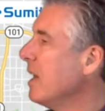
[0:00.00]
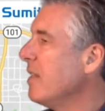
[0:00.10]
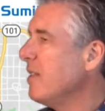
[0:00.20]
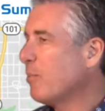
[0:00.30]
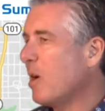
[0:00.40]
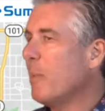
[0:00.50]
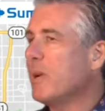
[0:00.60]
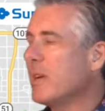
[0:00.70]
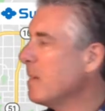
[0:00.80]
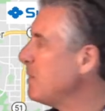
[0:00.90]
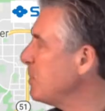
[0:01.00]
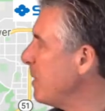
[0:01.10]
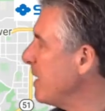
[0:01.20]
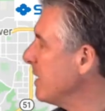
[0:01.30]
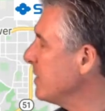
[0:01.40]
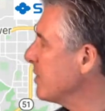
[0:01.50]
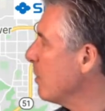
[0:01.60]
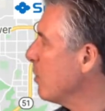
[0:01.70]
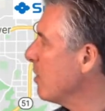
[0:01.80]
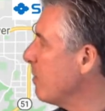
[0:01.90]
They're probably going to end up spending
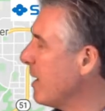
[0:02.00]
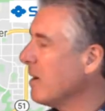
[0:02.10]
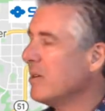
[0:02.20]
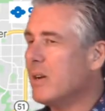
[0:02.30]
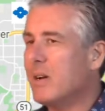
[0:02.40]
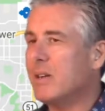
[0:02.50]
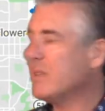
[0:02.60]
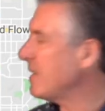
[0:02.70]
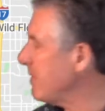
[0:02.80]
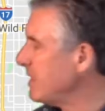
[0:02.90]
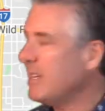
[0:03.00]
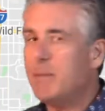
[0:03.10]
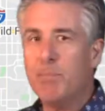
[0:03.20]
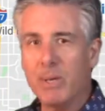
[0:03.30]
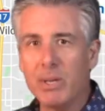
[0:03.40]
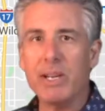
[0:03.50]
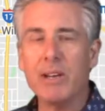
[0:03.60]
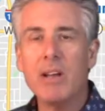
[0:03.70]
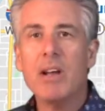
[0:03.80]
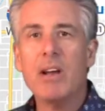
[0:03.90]
somewhere about $17
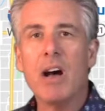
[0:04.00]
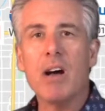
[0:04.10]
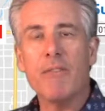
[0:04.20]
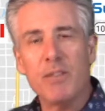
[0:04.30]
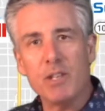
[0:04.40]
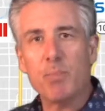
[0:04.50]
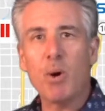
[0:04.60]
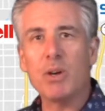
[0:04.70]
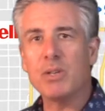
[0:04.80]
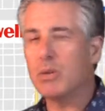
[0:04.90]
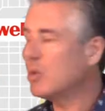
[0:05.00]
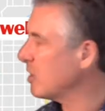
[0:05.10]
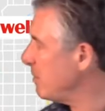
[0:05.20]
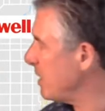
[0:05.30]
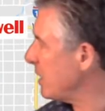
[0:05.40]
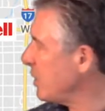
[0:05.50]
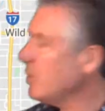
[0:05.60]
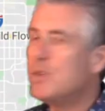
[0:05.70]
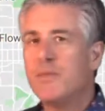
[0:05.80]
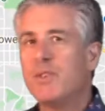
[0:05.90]
billion for this parcel. It's going to be a
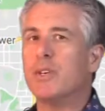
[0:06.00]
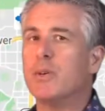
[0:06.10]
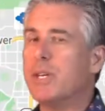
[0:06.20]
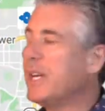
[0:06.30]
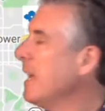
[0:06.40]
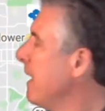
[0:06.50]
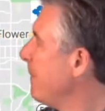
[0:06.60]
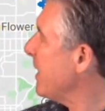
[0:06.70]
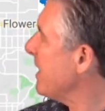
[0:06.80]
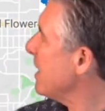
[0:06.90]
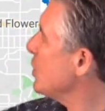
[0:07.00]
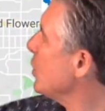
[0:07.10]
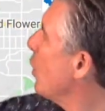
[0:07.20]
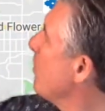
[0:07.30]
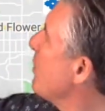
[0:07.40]
huge facility. And then as you go up the